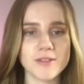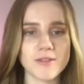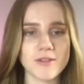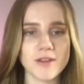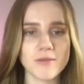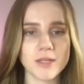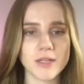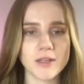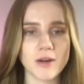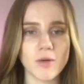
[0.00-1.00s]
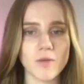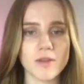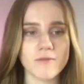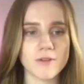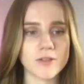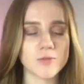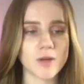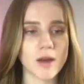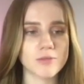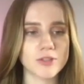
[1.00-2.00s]
So I think I'm gonna go with the first
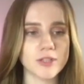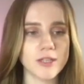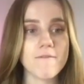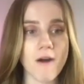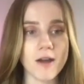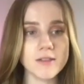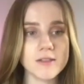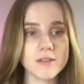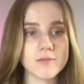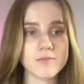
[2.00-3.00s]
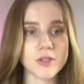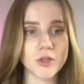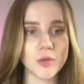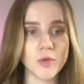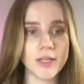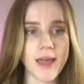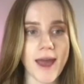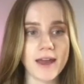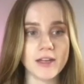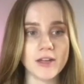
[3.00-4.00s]
one option here. Fonts. So you can
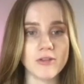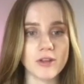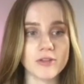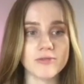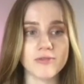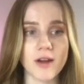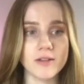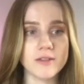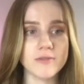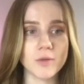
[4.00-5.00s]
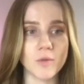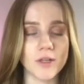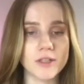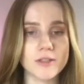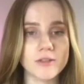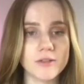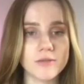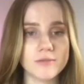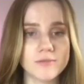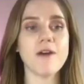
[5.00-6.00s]
add another font if you wanted
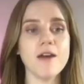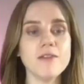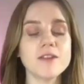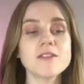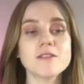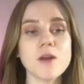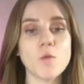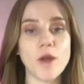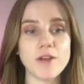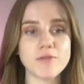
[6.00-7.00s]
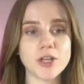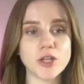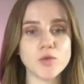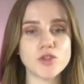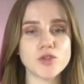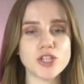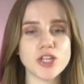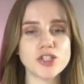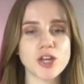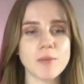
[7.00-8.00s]
to. And this is a way for you to
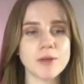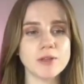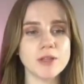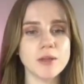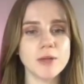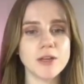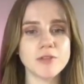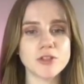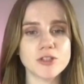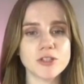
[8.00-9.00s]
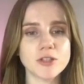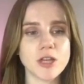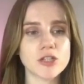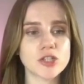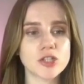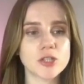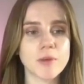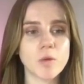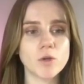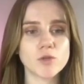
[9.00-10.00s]
change it up a little bit if you're still not sure
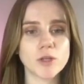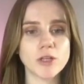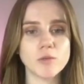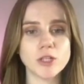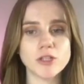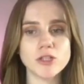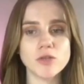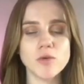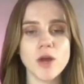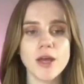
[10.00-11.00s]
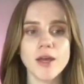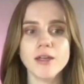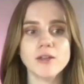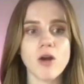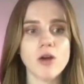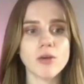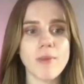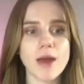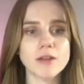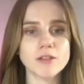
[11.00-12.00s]
about which one you want to do, and it
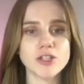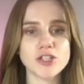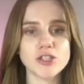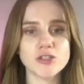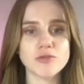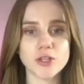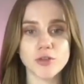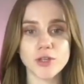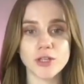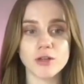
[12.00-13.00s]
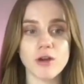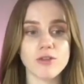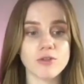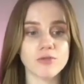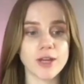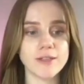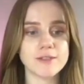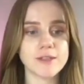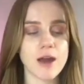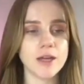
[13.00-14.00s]
automatically changes for you here on the right
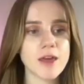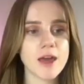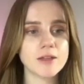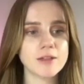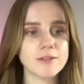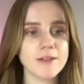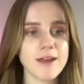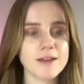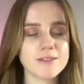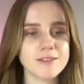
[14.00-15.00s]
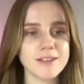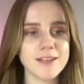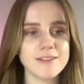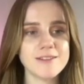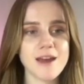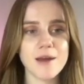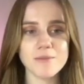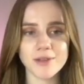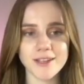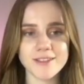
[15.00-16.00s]
side. And lastly,
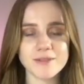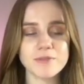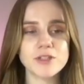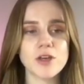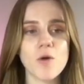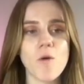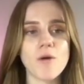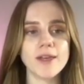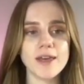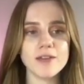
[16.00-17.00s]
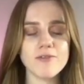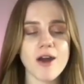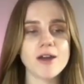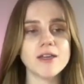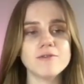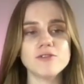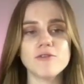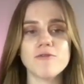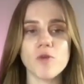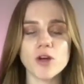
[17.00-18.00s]
templates. So Canva gives
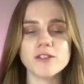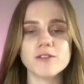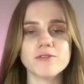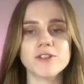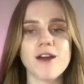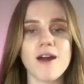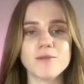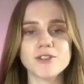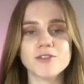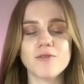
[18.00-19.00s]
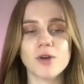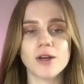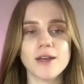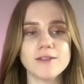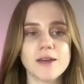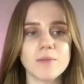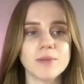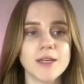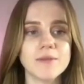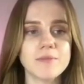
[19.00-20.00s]
you 4 different options for a
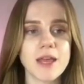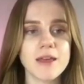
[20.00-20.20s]
template.